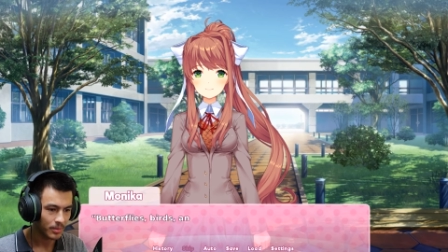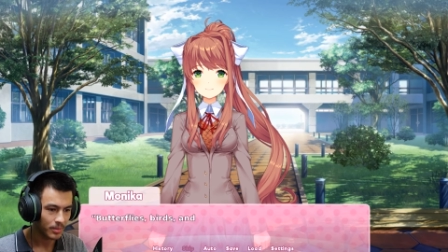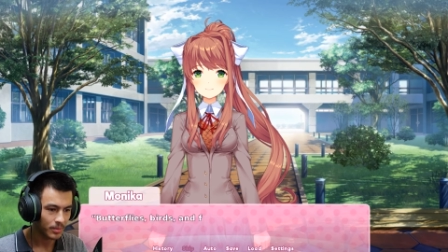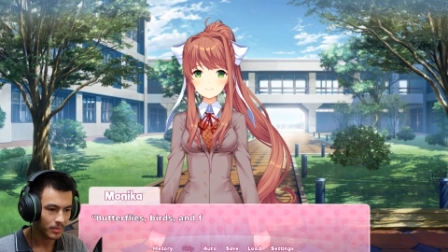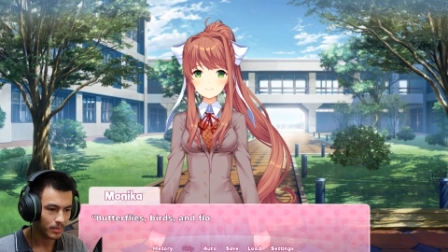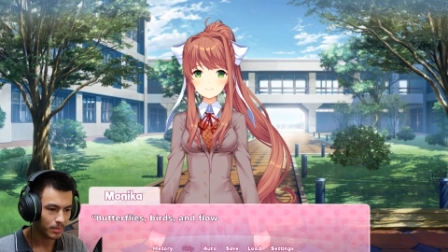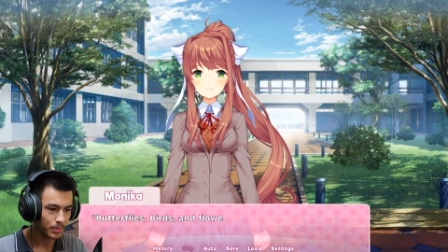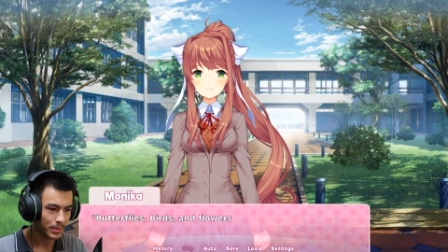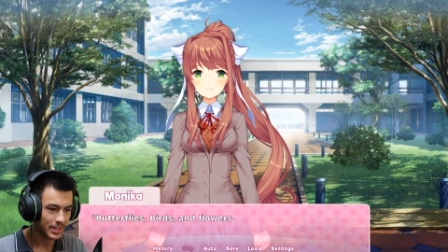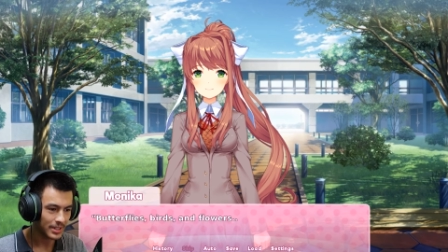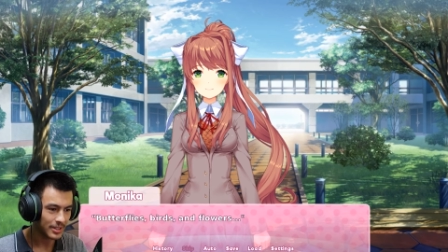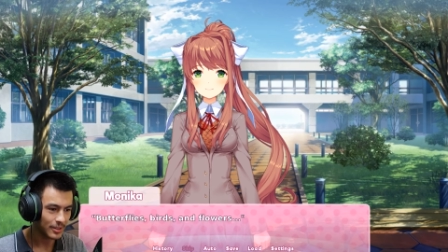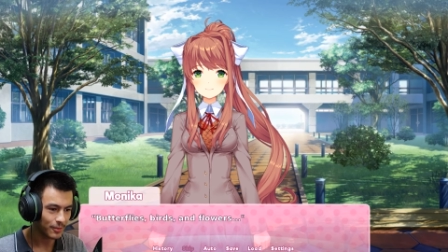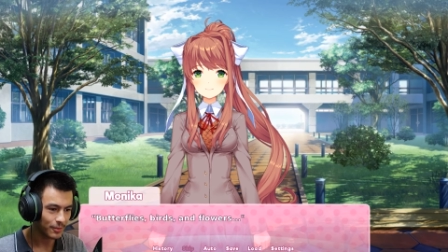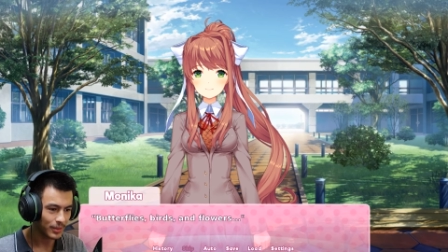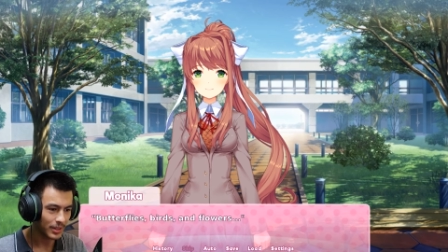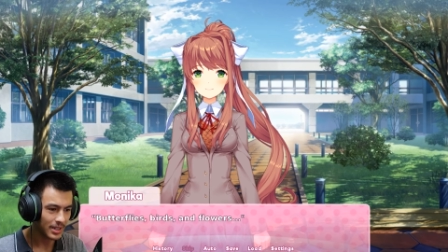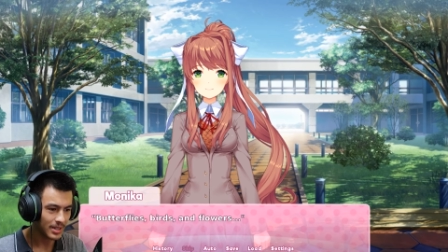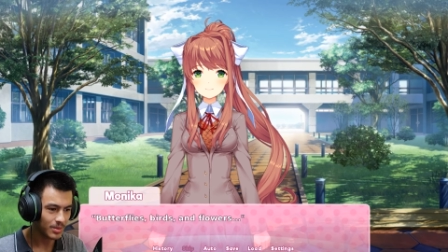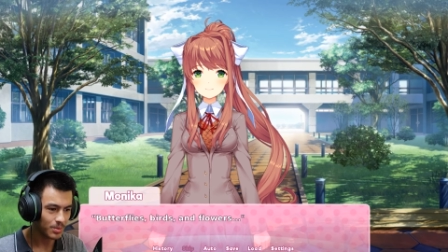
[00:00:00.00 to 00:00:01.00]

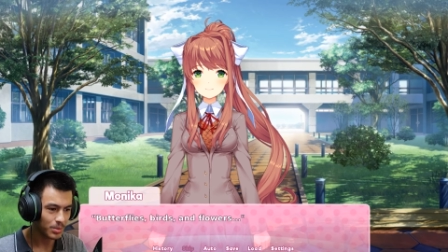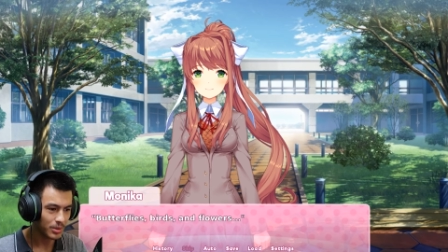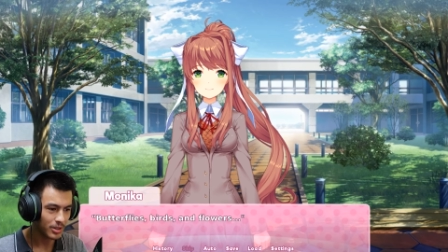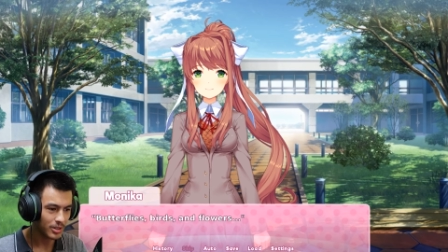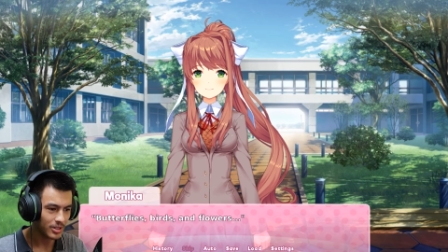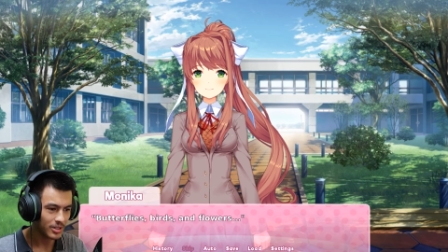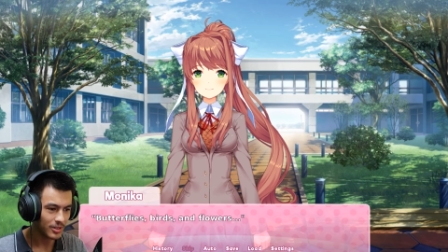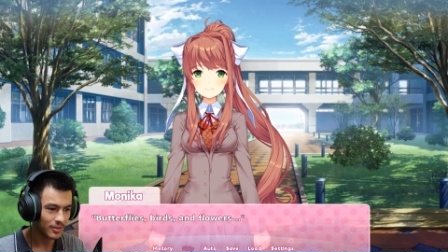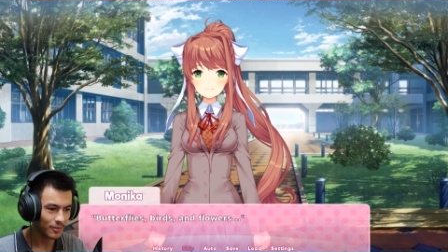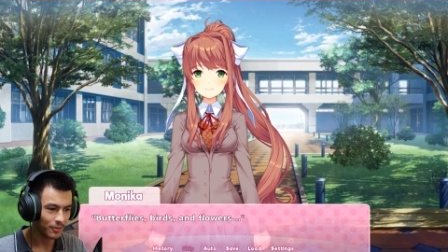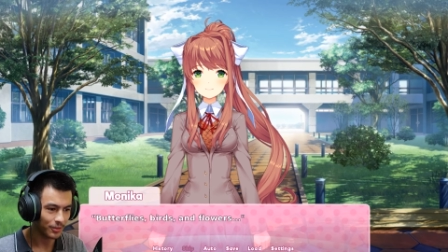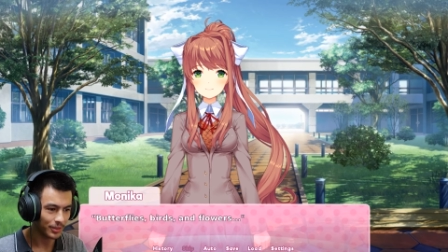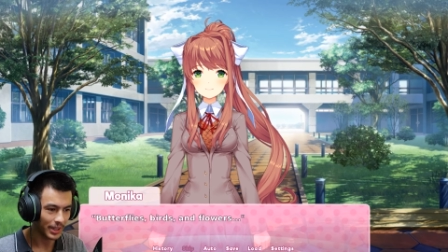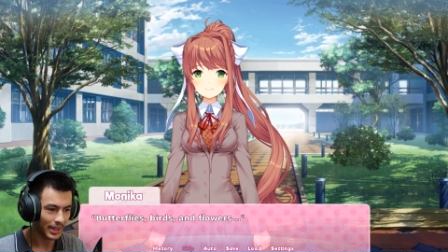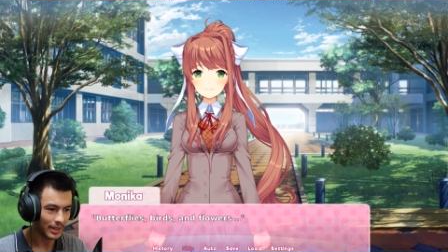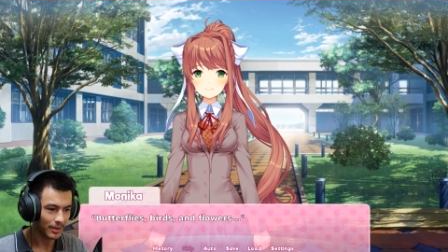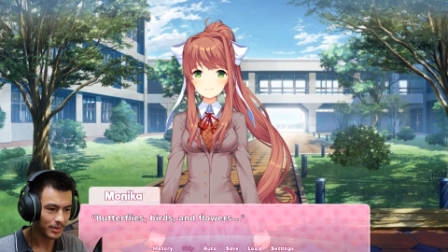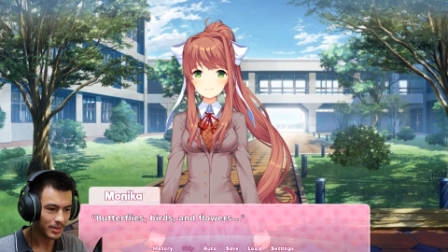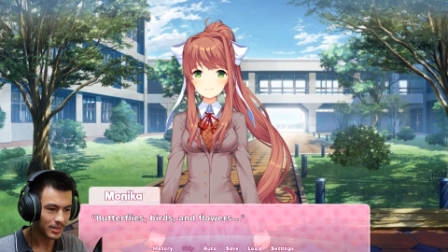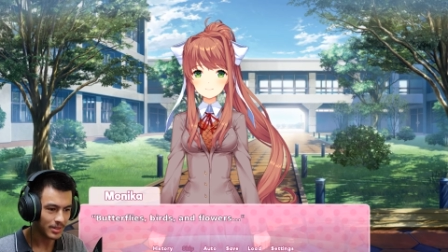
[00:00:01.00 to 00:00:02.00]
Butterflies, birds, and
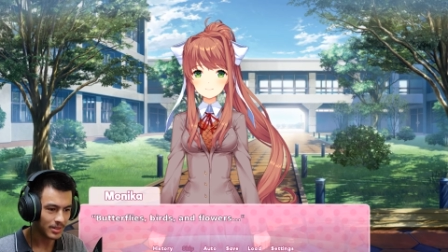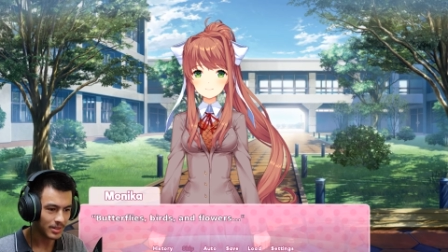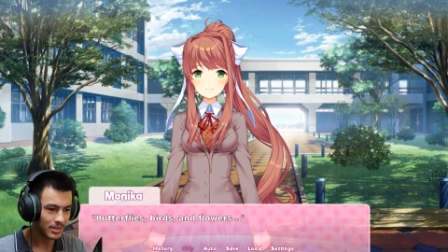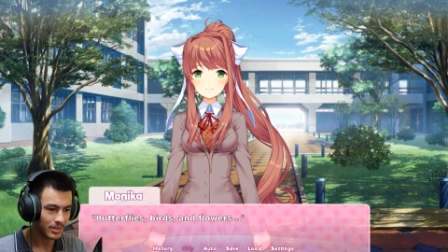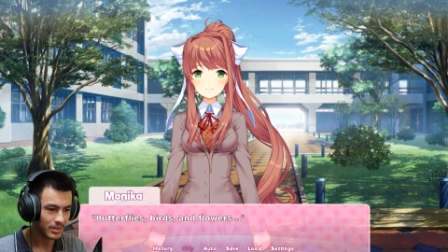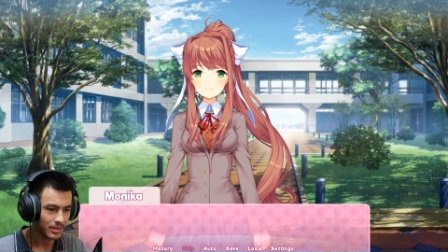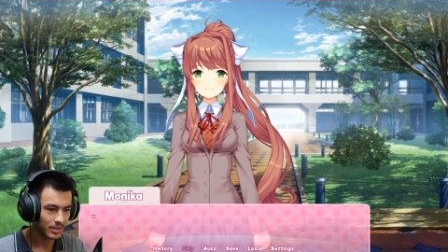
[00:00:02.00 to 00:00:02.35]
flowers?